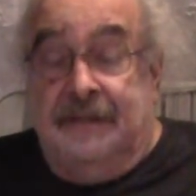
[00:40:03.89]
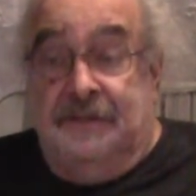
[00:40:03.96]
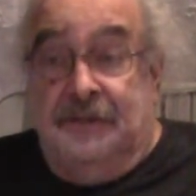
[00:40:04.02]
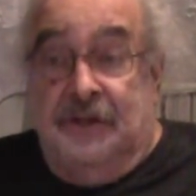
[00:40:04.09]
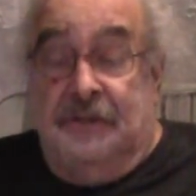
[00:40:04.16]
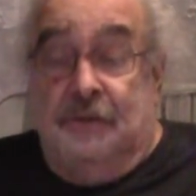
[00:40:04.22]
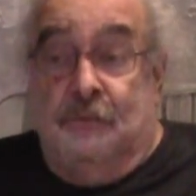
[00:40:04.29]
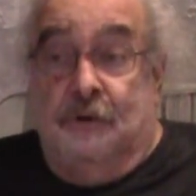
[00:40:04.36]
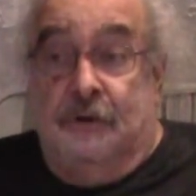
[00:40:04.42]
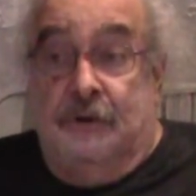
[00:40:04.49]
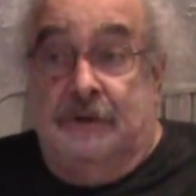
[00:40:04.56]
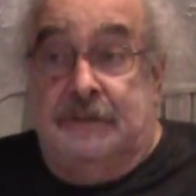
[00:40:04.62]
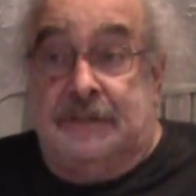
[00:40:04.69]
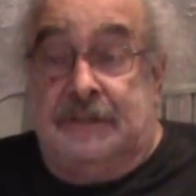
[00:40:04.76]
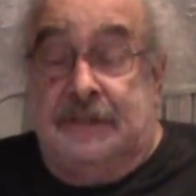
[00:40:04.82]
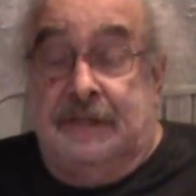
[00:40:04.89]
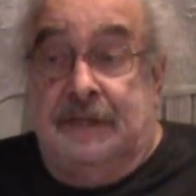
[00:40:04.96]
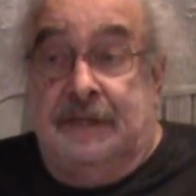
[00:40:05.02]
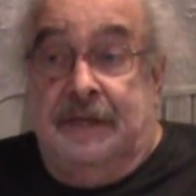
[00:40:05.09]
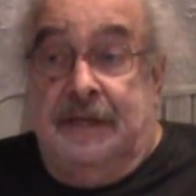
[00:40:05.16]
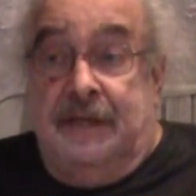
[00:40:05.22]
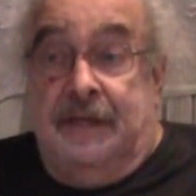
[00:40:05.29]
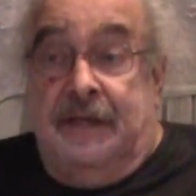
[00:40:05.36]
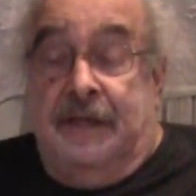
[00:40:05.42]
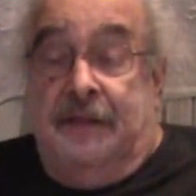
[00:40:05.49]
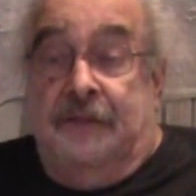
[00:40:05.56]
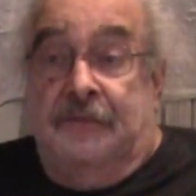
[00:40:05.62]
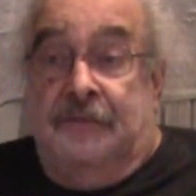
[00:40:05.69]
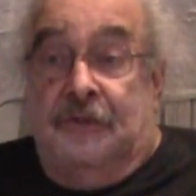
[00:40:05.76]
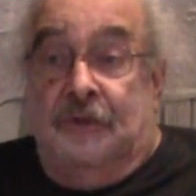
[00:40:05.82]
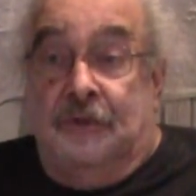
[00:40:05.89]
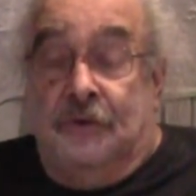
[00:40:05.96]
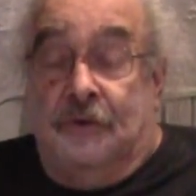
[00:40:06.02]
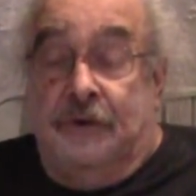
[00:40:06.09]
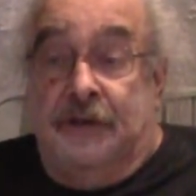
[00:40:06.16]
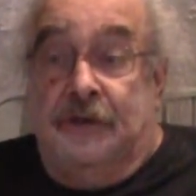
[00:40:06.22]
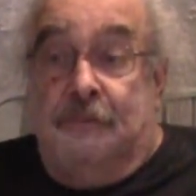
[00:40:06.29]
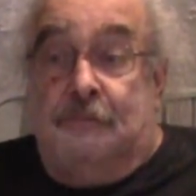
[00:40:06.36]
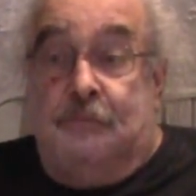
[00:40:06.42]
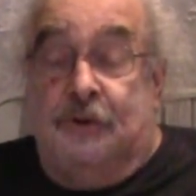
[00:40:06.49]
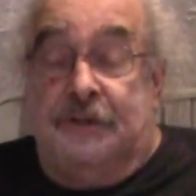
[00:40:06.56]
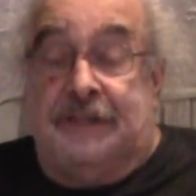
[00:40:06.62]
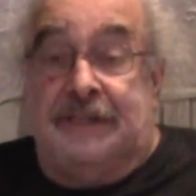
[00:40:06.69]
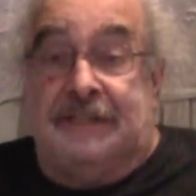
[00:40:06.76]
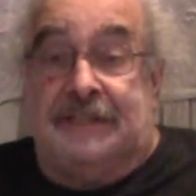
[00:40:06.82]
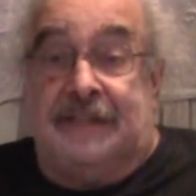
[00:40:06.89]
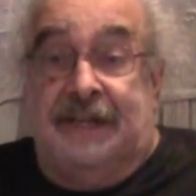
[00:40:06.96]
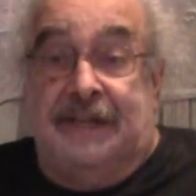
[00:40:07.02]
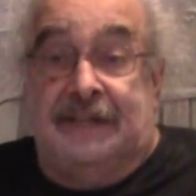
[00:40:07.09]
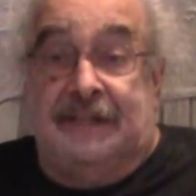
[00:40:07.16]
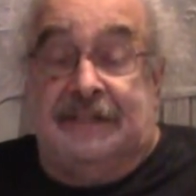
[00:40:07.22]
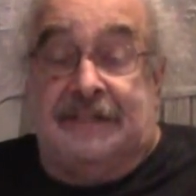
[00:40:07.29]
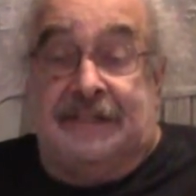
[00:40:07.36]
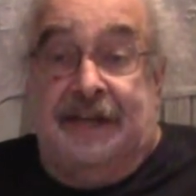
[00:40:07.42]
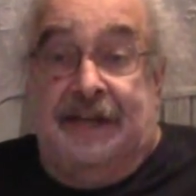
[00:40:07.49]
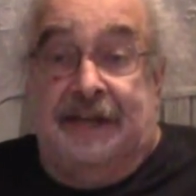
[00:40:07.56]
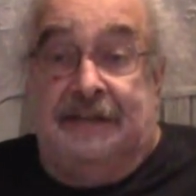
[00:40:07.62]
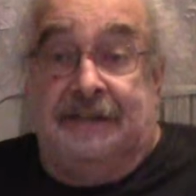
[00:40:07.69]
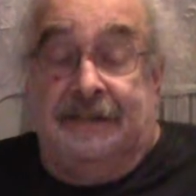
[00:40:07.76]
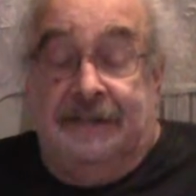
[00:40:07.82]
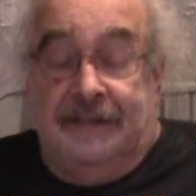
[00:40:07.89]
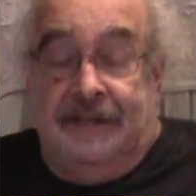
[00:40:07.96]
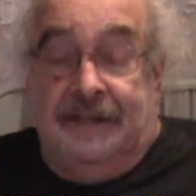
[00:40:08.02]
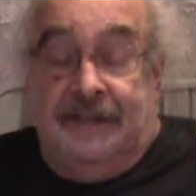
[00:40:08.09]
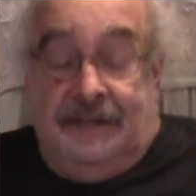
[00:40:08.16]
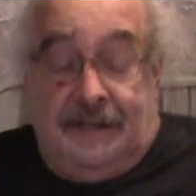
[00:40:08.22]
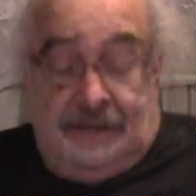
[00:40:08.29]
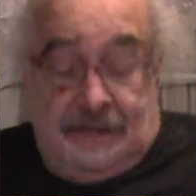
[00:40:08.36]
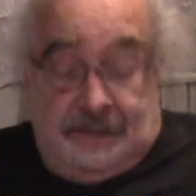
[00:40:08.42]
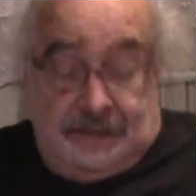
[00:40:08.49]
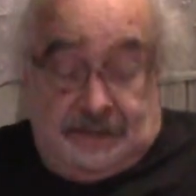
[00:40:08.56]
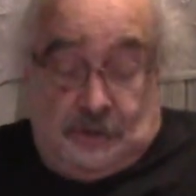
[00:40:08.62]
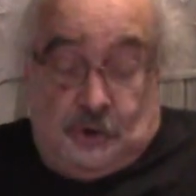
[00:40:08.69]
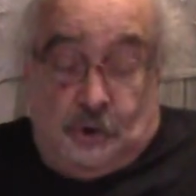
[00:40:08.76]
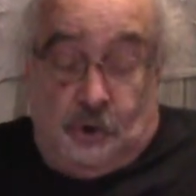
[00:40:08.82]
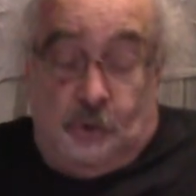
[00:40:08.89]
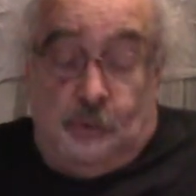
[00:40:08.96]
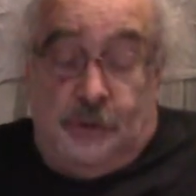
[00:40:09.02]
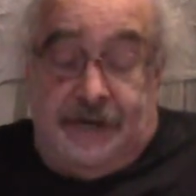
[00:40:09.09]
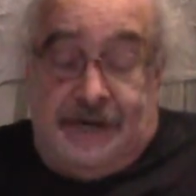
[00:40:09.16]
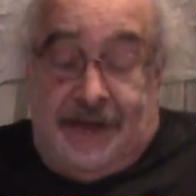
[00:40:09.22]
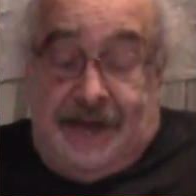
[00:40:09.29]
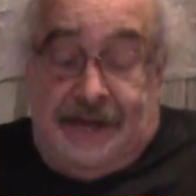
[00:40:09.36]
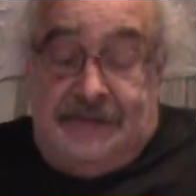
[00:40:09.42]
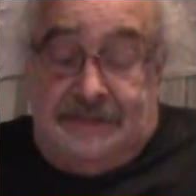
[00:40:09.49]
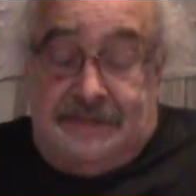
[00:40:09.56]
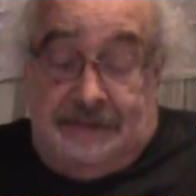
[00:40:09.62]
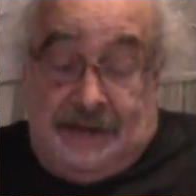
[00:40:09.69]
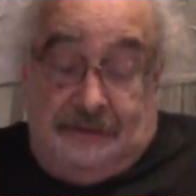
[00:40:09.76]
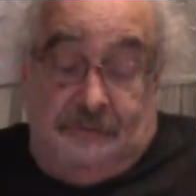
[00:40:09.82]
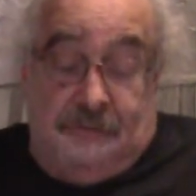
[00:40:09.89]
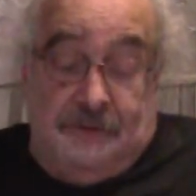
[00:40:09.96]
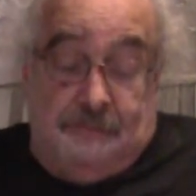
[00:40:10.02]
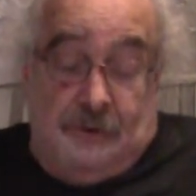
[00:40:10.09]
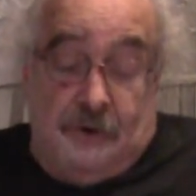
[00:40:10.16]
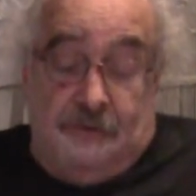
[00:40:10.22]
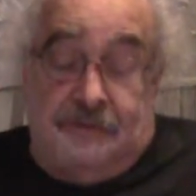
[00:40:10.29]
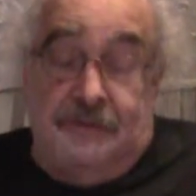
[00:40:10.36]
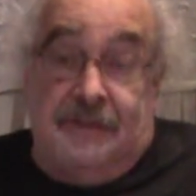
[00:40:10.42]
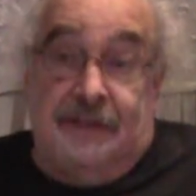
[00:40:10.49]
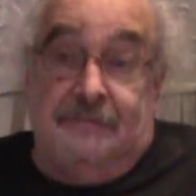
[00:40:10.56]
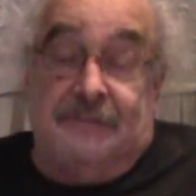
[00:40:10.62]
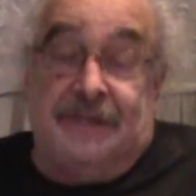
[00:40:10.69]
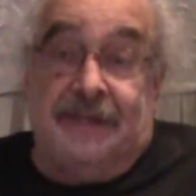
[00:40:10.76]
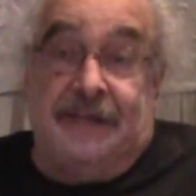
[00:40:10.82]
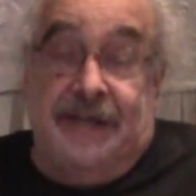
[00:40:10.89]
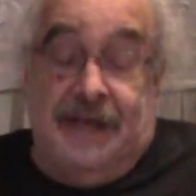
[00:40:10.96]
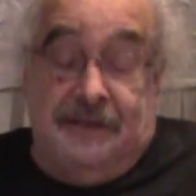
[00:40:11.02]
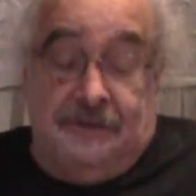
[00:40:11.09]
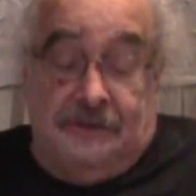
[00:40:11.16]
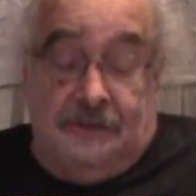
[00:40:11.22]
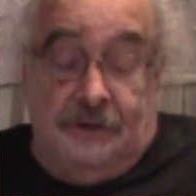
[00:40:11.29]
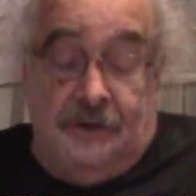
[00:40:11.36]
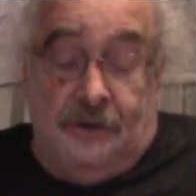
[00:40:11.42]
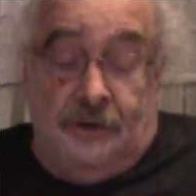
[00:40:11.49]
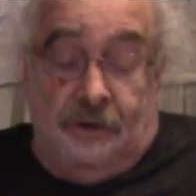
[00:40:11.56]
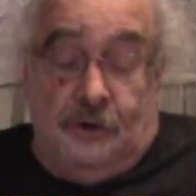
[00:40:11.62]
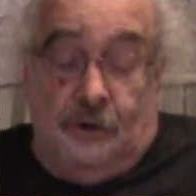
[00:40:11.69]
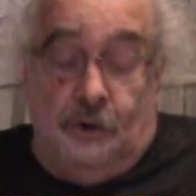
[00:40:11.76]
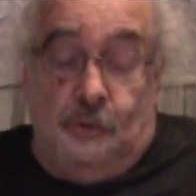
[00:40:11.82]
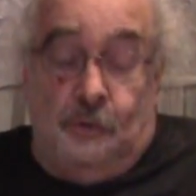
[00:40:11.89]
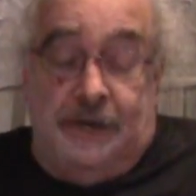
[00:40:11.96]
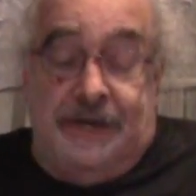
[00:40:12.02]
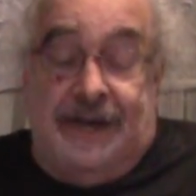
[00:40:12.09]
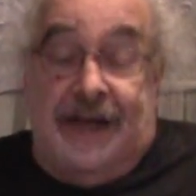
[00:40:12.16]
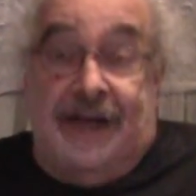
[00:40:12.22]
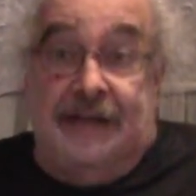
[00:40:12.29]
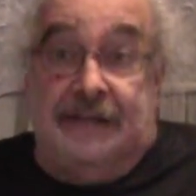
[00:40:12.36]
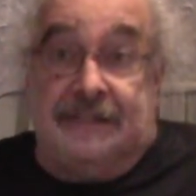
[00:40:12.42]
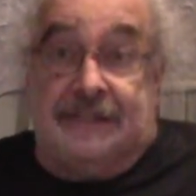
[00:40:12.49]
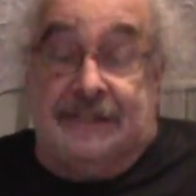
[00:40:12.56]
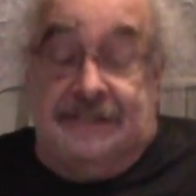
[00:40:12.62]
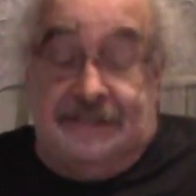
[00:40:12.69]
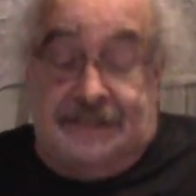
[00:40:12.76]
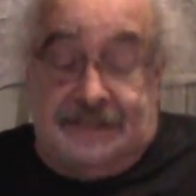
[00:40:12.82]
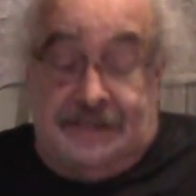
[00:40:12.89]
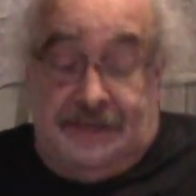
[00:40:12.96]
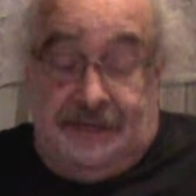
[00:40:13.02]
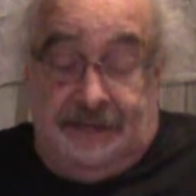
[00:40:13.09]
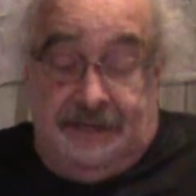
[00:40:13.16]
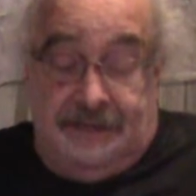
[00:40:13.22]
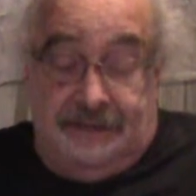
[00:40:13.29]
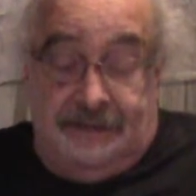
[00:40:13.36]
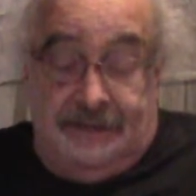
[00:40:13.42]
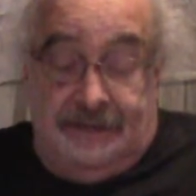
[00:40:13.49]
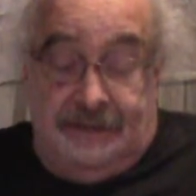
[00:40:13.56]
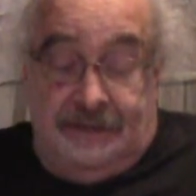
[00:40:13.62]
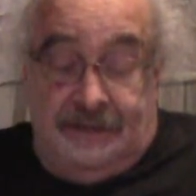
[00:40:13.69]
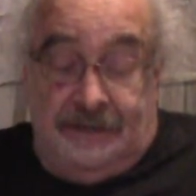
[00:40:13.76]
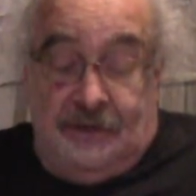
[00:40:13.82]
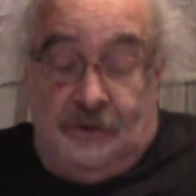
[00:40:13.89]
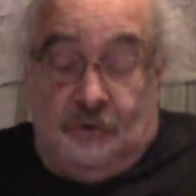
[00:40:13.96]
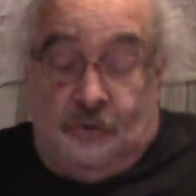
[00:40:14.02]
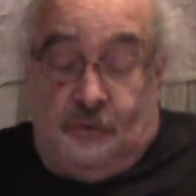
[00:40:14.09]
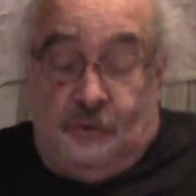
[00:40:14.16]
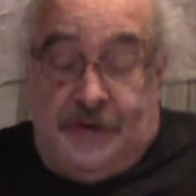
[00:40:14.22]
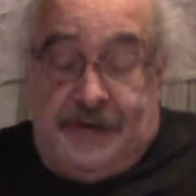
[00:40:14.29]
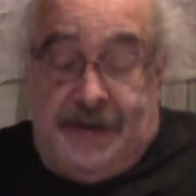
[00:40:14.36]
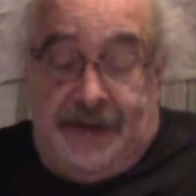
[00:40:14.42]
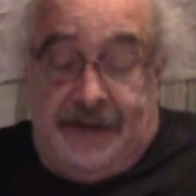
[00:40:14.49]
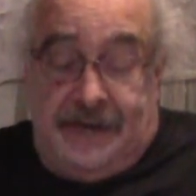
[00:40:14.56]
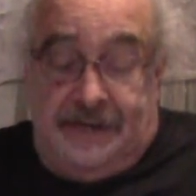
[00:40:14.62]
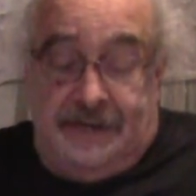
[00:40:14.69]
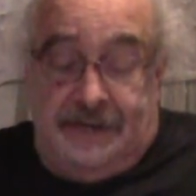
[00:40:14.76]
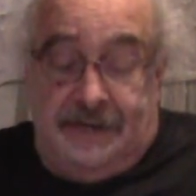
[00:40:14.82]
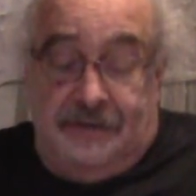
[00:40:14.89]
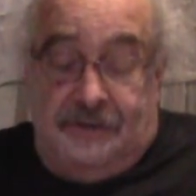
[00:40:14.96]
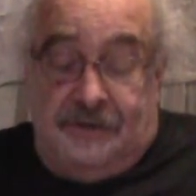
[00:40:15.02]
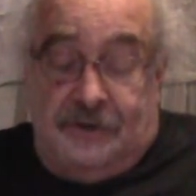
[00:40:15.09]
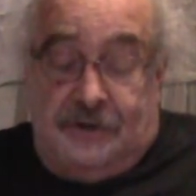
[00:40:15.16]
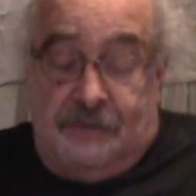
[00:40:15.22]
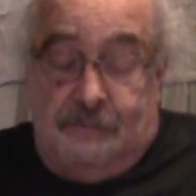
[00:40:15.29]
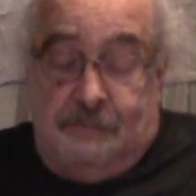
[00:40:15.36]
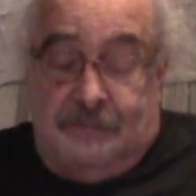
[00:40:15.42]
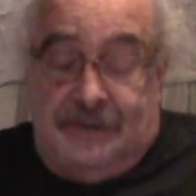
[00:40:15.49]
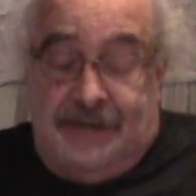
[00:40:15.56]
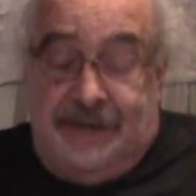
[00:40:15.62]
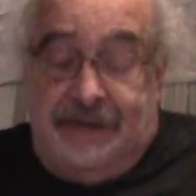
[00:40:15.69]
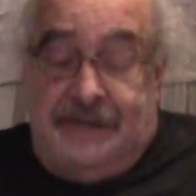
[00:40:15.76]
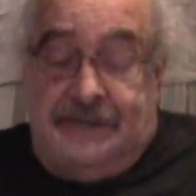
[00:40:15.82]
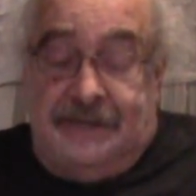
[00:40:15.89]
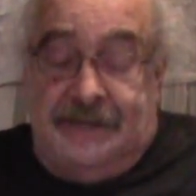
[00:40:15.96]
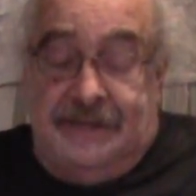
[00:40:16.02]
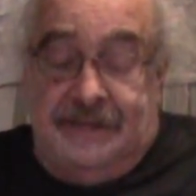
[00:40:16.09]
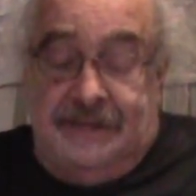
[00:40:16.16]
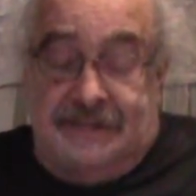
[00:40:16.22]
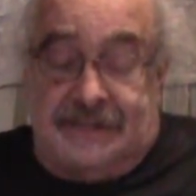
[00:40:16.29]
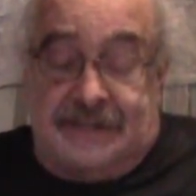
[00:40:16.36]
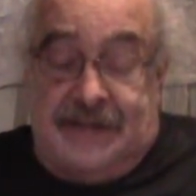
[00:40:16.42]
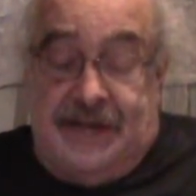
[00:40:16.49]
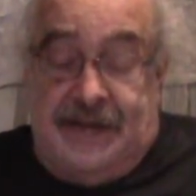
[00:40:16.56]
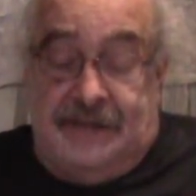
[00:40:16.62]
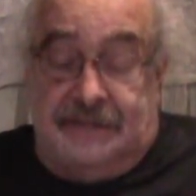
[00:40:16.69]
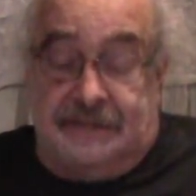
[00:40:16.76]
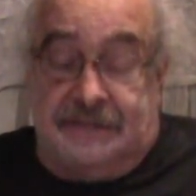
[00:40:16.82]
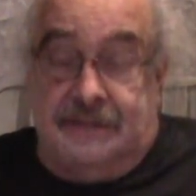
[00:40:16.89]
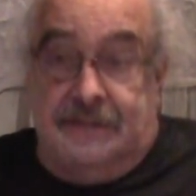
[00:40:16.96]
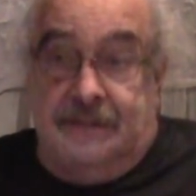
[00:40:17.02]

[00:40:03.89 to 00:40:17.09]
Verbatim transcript: In other words, the lawyer put this in and said, Irwin Eisen, I'll read both of them together. Irwin Eisenstein created the complaint in this case.